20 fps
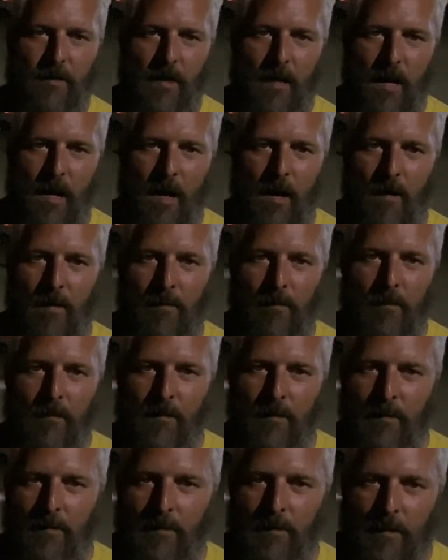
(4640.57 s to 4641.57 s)
You know,
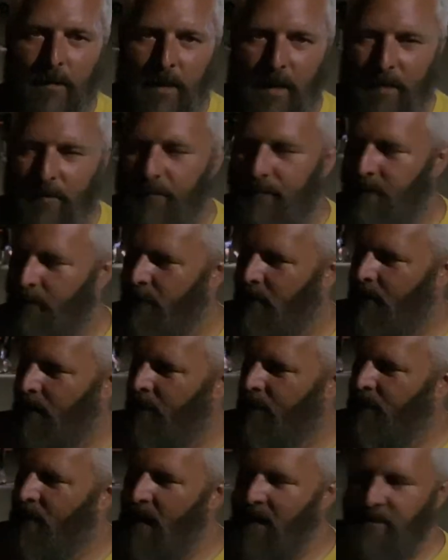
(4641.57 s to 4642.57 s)

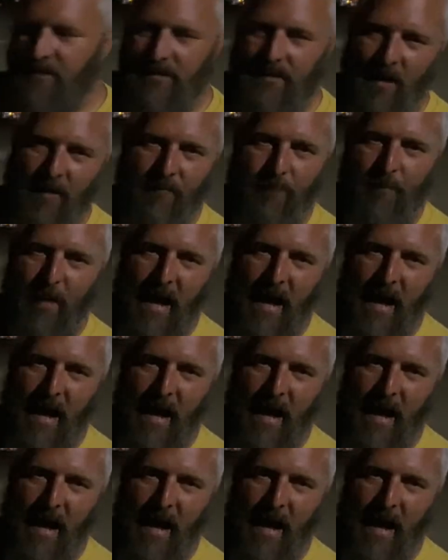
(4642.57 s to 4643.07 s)
if that stuff